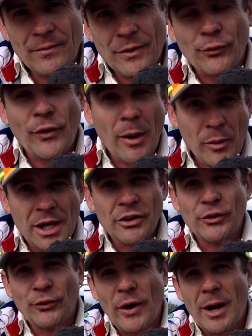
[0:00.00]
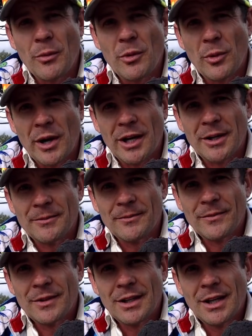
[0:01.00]
the fat we eat is the fat we wear,
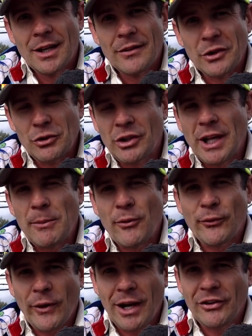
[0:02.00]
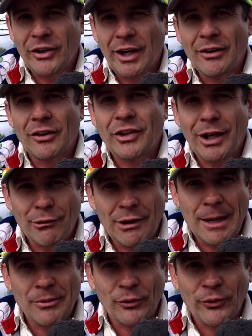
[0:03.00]
then you keep your fat intake under 10
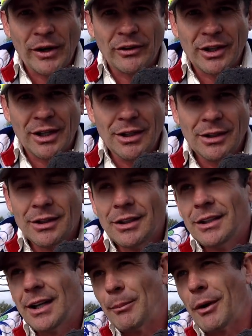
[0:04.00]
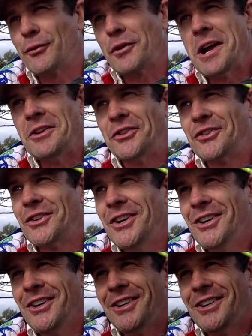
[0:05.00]
grams of fat a day, and my friends,